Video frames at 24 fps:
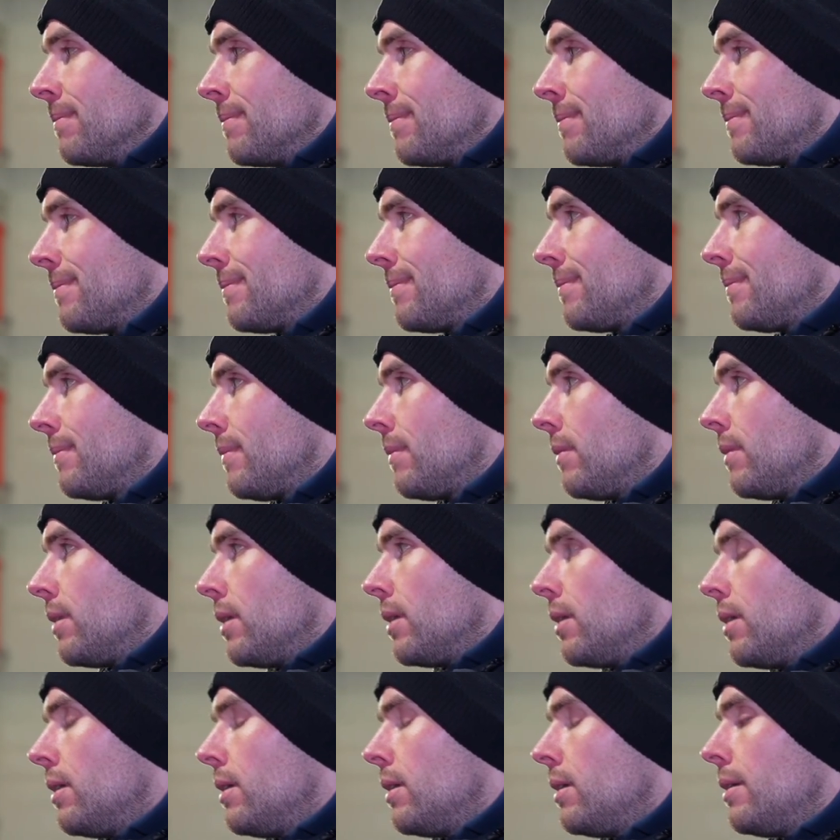
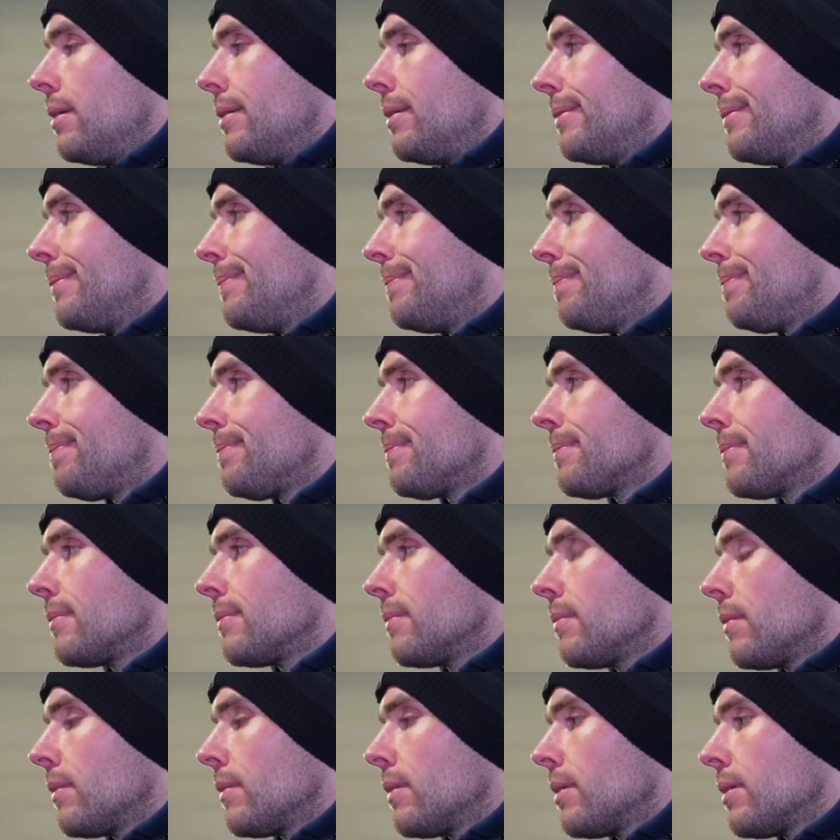
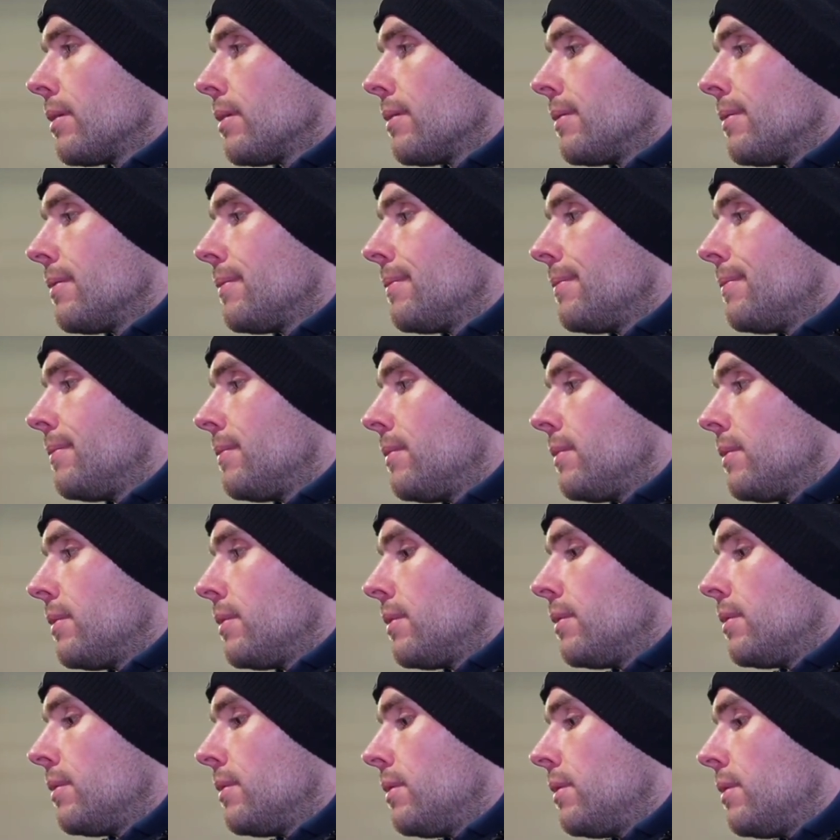The person shown says nothing.